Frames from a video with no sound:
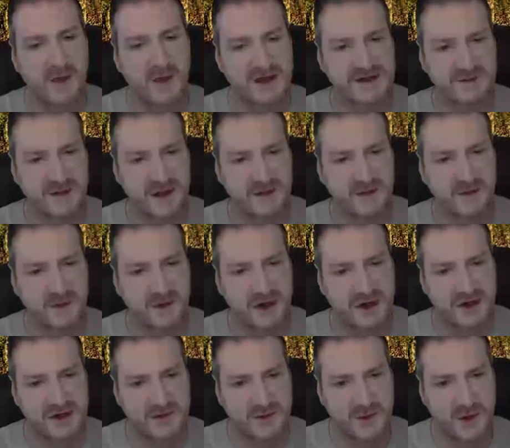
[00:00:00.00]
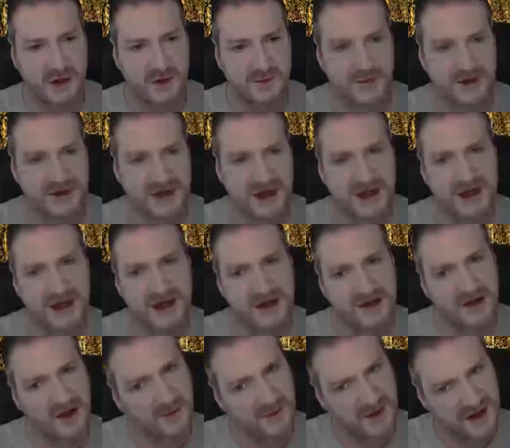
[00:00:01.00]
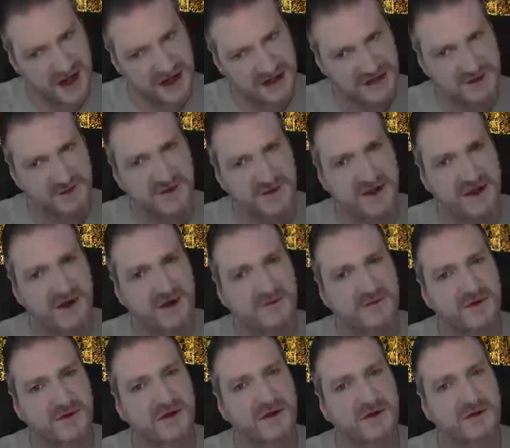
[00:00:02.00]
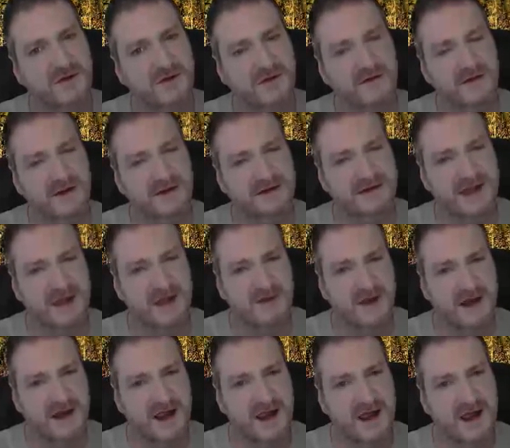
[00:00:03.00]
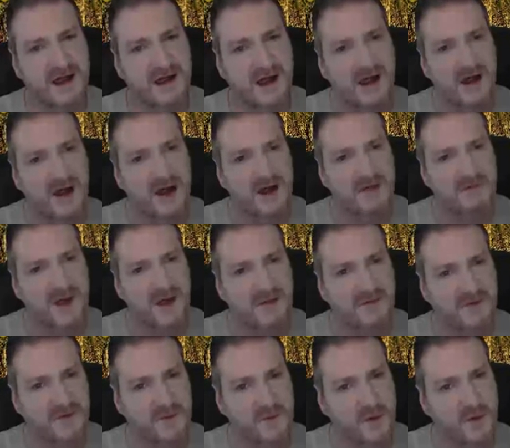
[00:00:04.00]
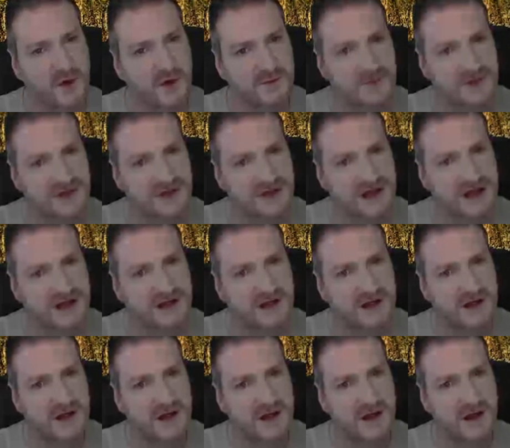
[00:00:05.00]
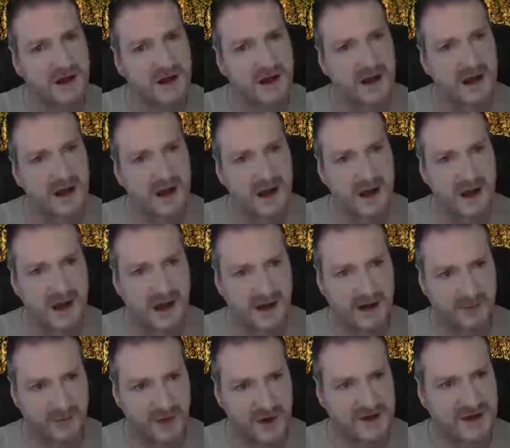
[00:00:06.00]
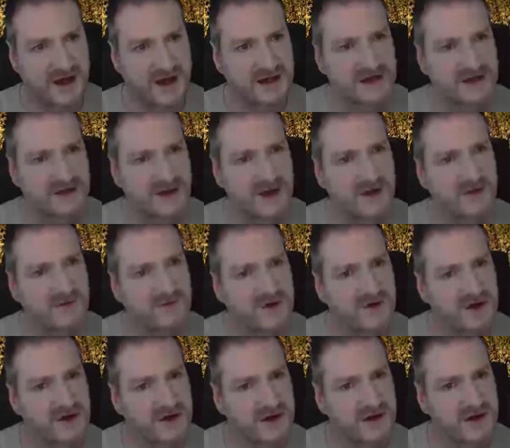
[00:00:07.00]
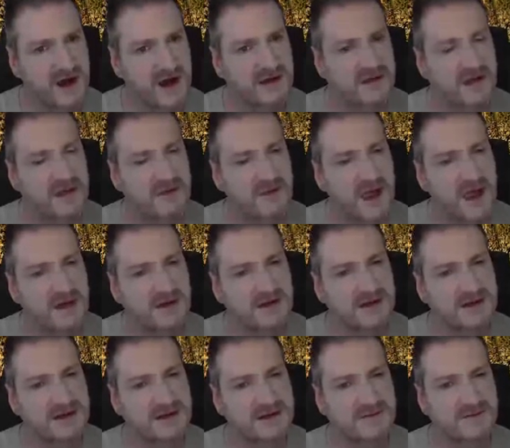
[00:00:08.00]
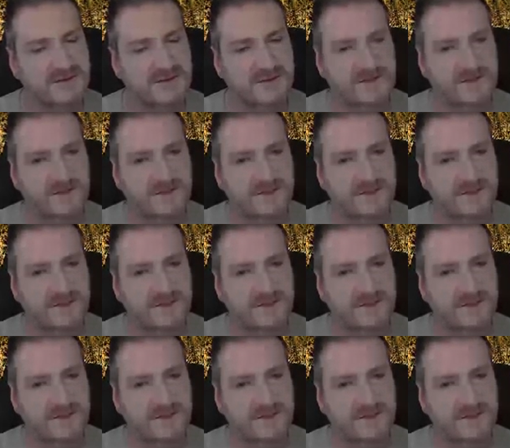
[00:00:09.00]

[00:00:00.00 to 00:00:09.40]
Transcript: Most people will use World Machine in combination with E-on Vue. They'll save out a, uh, a height map from World Machine and bring that into E-on Vue to create their mountains.